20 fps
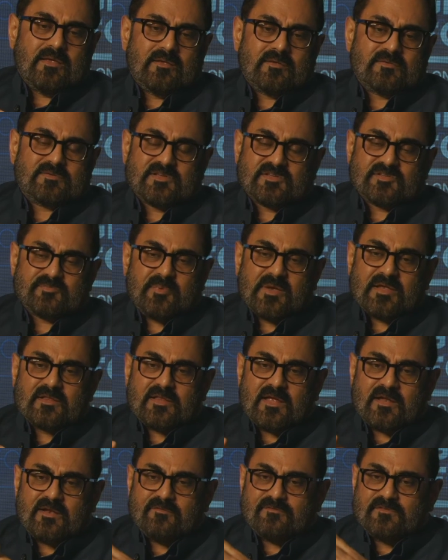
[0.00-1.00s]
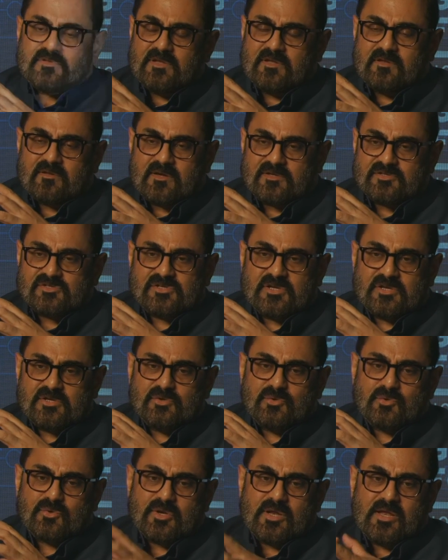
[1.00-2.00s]
suspect that if the
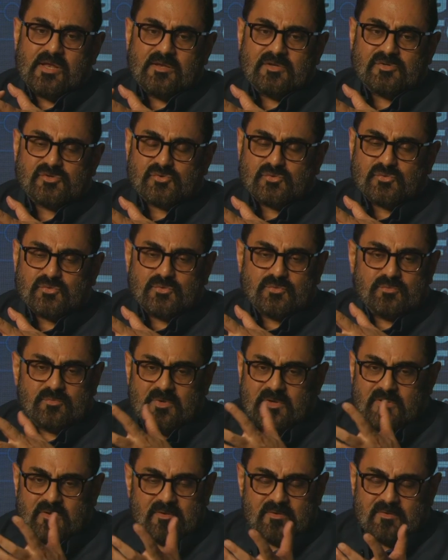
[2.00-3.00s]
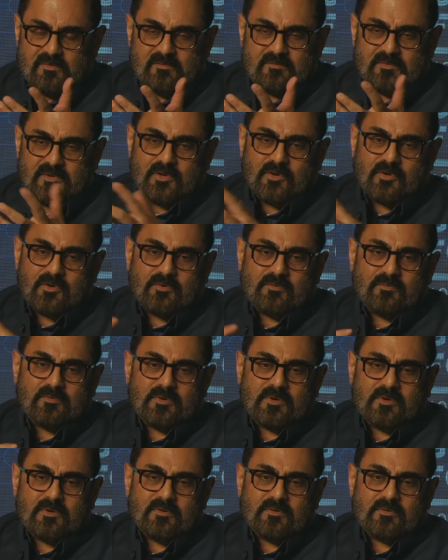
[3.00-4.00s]
Russia-Ukraine issue,
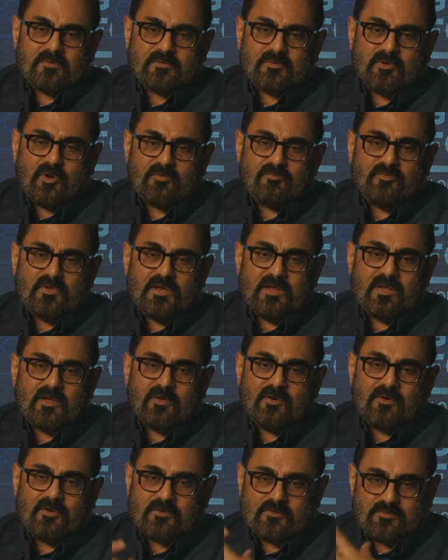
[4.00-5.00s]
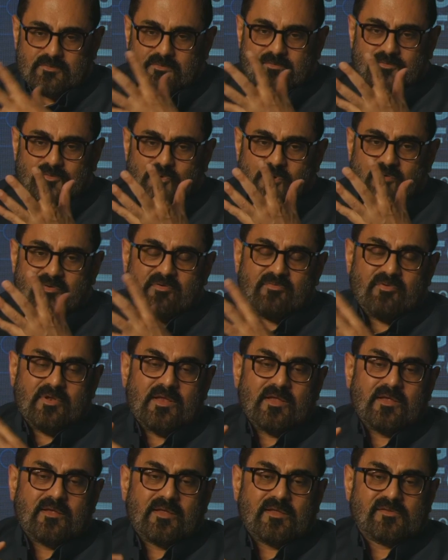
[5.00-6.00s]
God willing or whoever
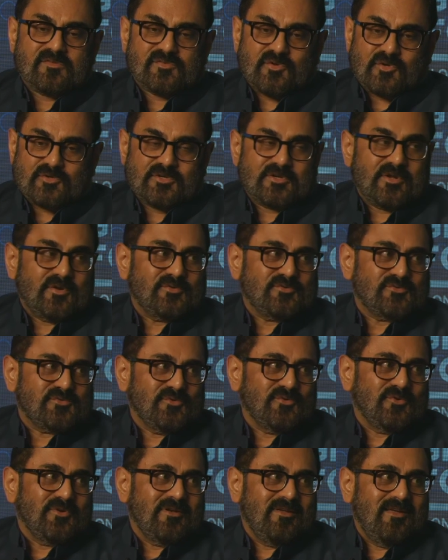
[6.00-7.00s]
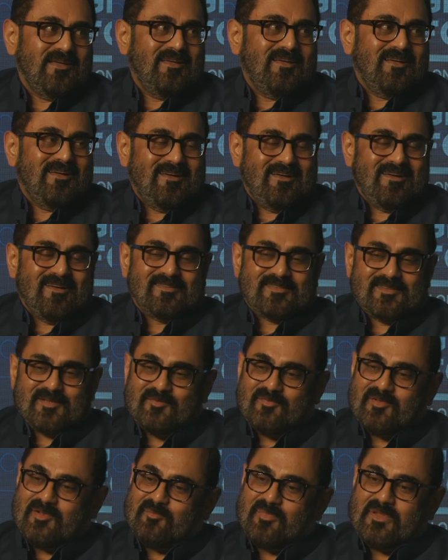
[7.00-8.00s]
willing gets sorted out soon, there
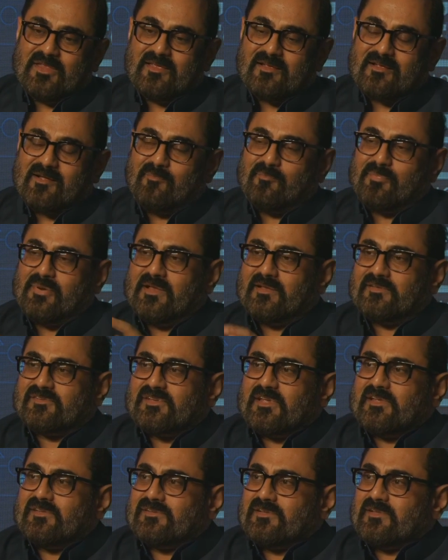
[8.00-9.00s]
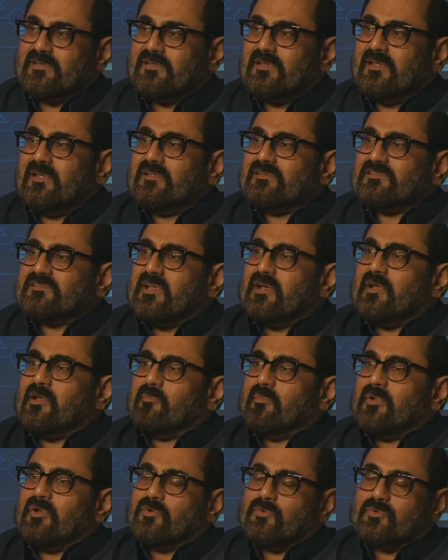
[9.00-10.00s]
will be a complete change in
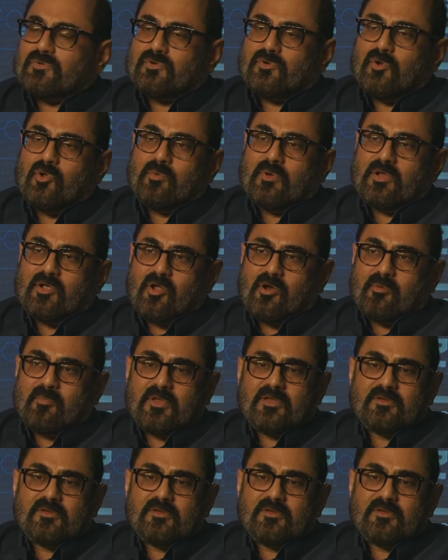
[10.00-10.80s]
sentiment to the global economy.